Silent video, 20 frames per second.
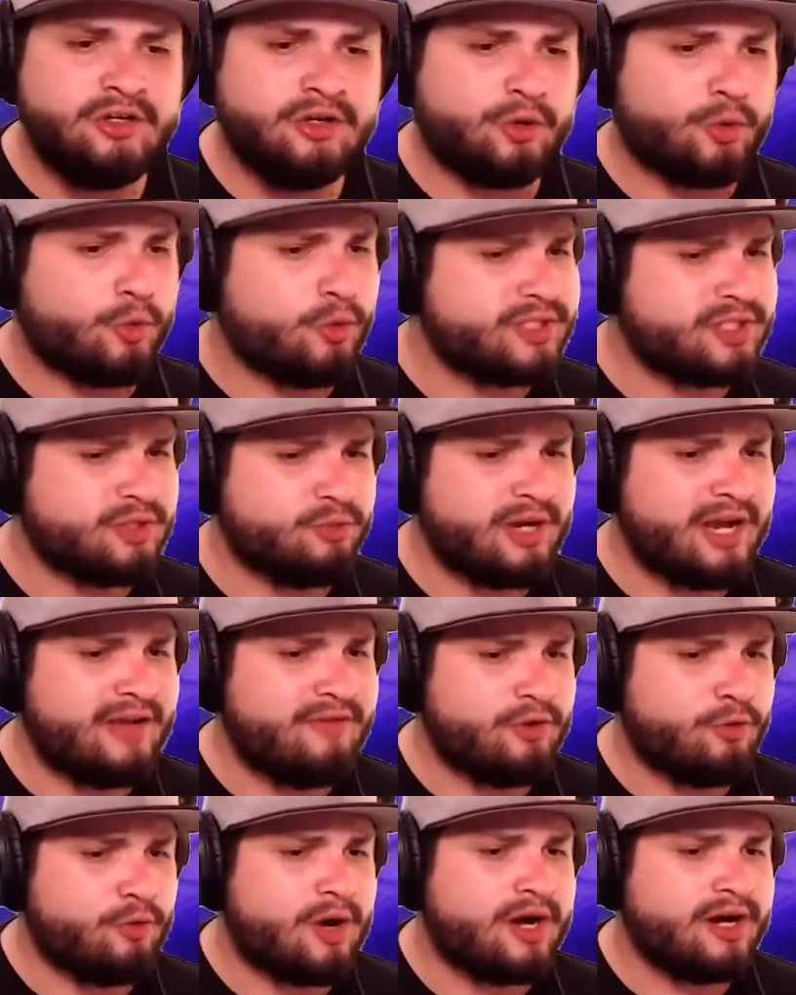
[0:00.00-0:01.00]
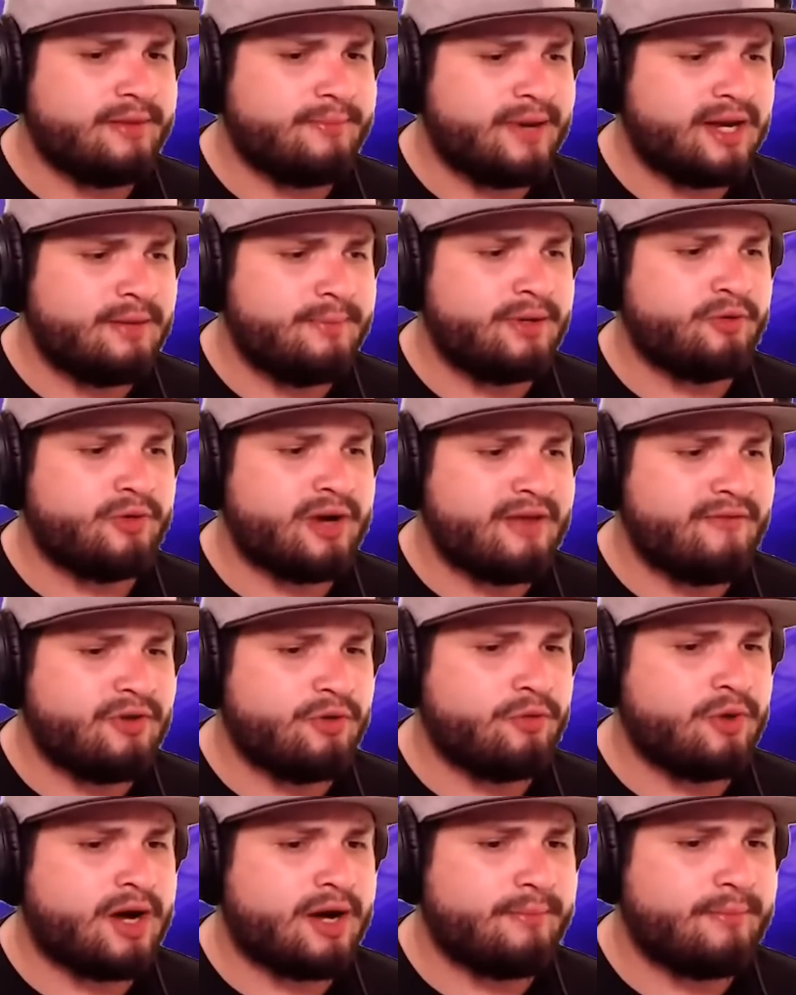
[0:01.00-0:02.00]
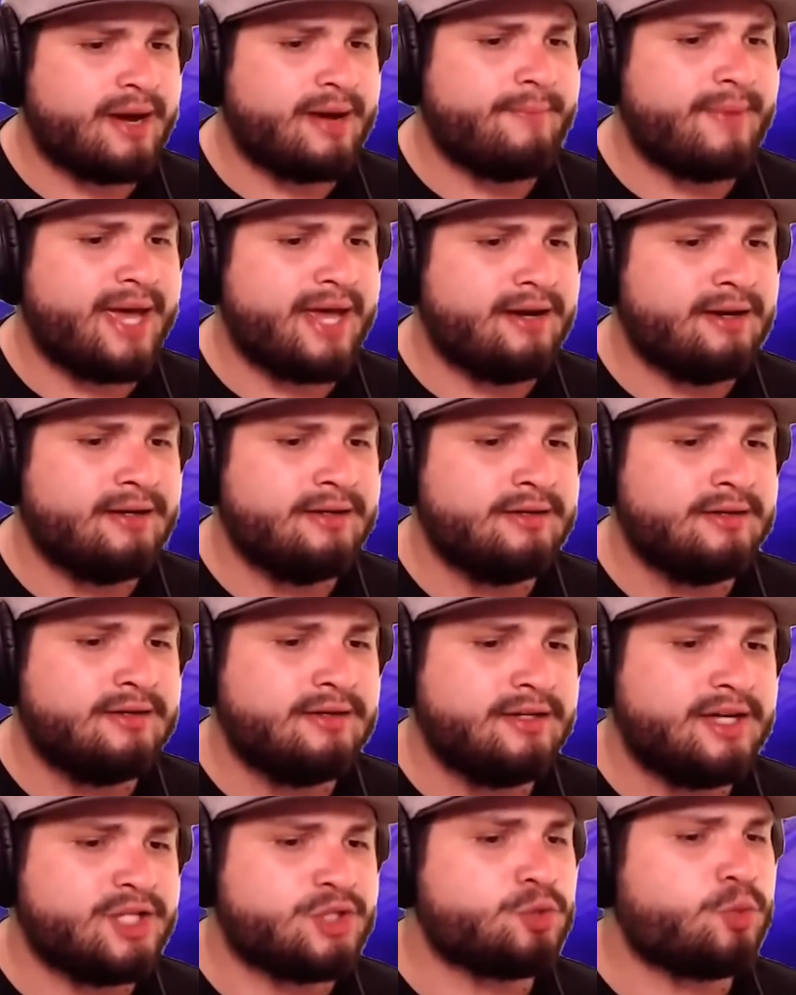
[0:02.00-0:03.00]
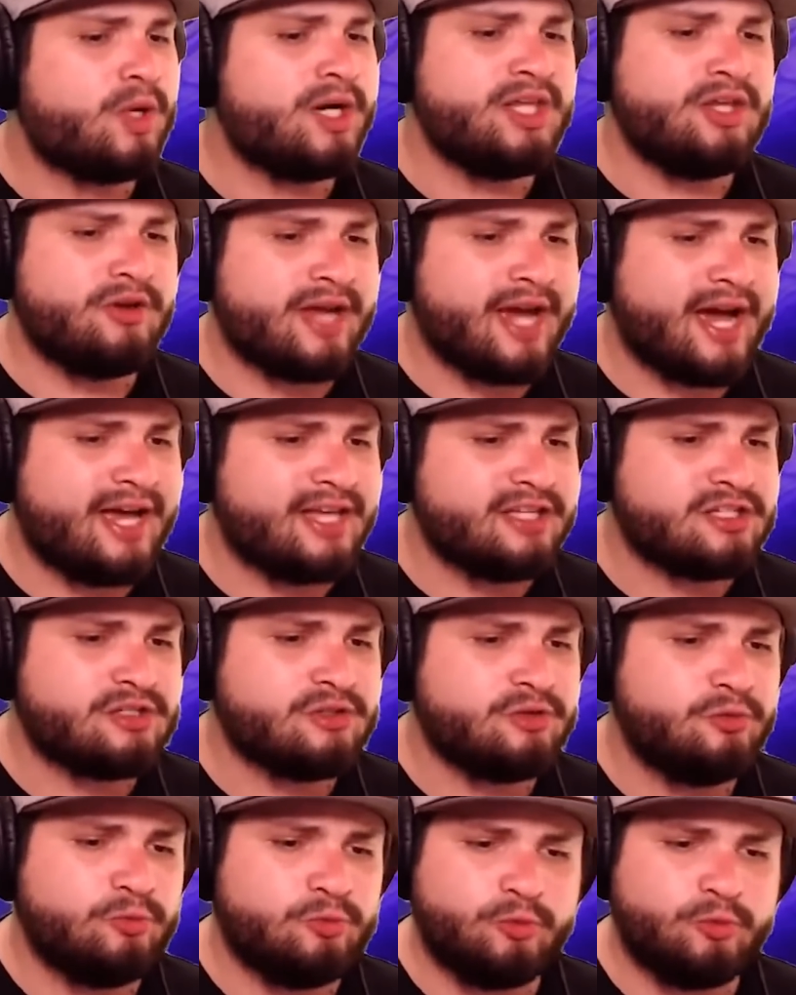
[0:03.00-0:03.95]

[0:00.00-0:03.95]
Or was it Raven Ron? It might have been Raven Ron. My bad. It's one of you guys.